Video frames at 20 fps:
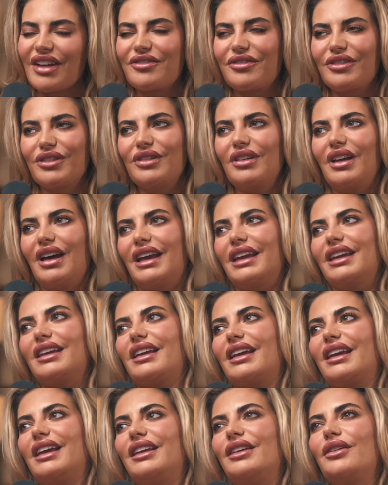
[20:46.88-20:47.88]
feel
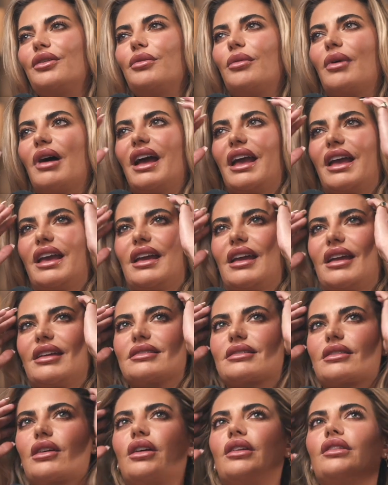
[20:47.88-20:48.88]
like in a way
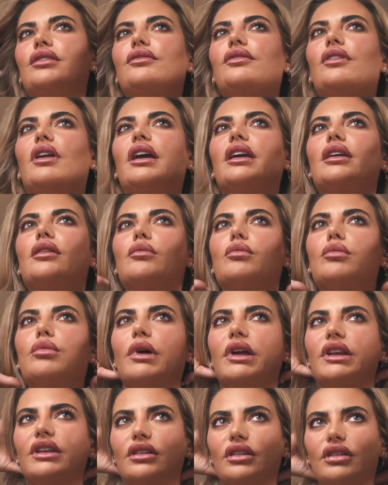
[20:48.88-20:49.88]
it's kind of like
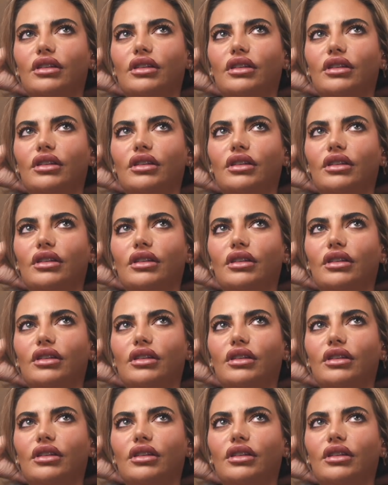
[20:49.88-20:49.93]
when,